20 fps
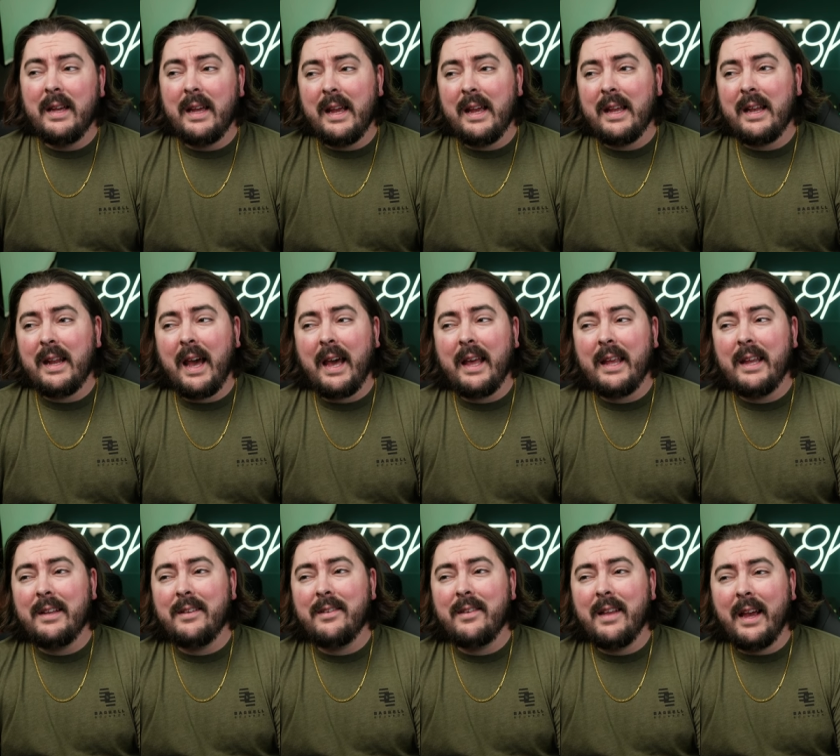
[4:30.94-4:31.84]
And
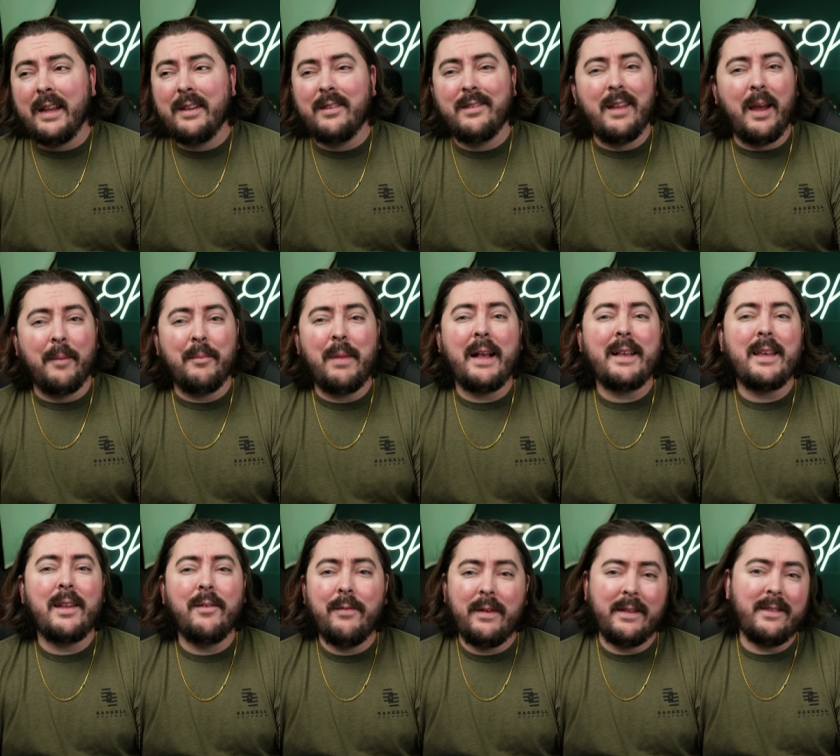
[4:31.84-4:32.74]
I, I I'm
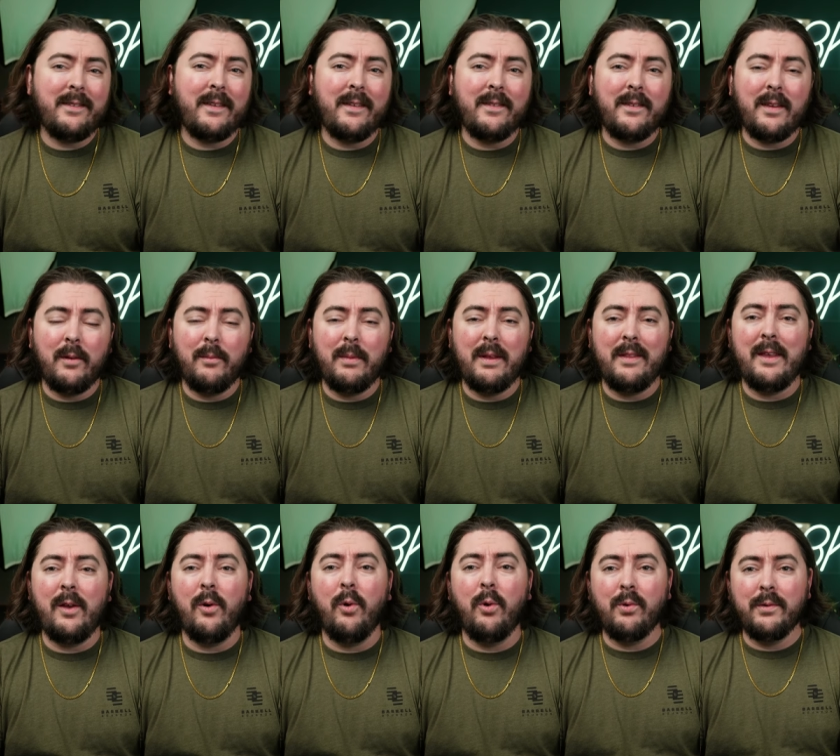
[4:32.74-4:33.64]
not convinced it's gonna be
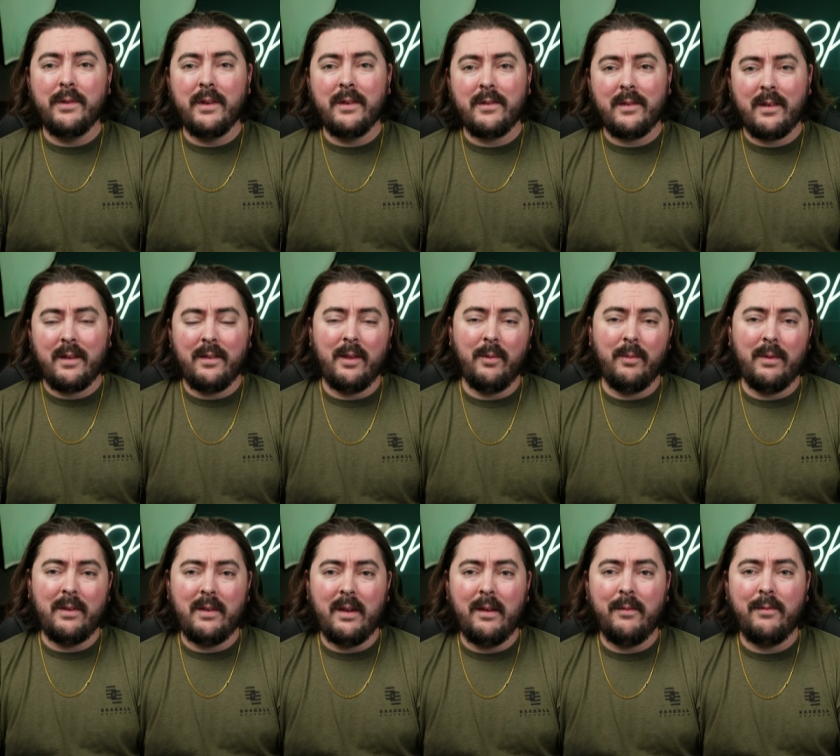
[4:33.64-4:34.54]
the oldest that
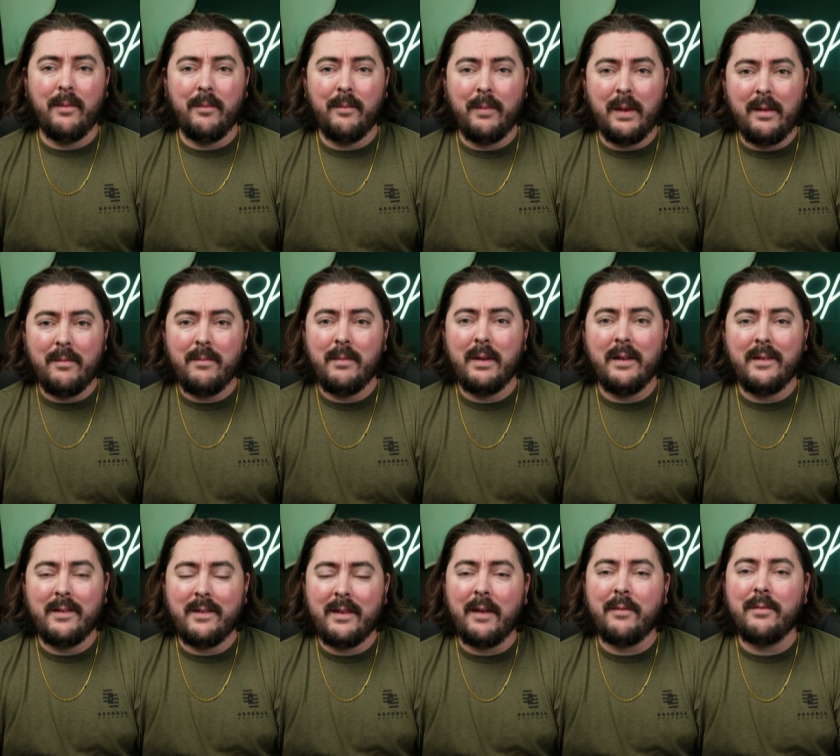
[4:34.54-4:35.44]
we see from Beam, but
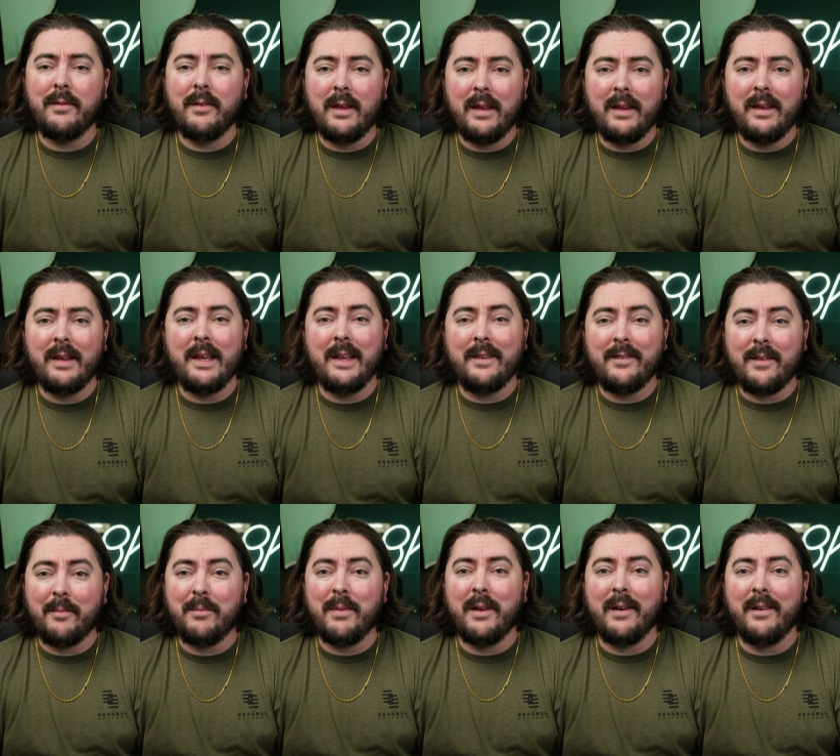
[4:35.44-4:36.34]
it's definitely,
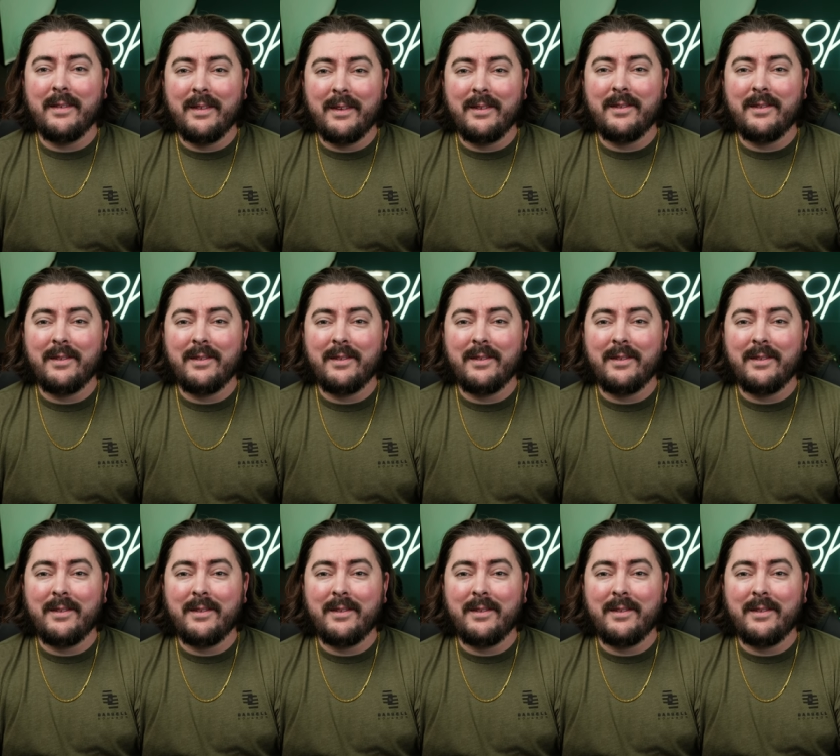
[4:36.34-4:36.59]
it's up there.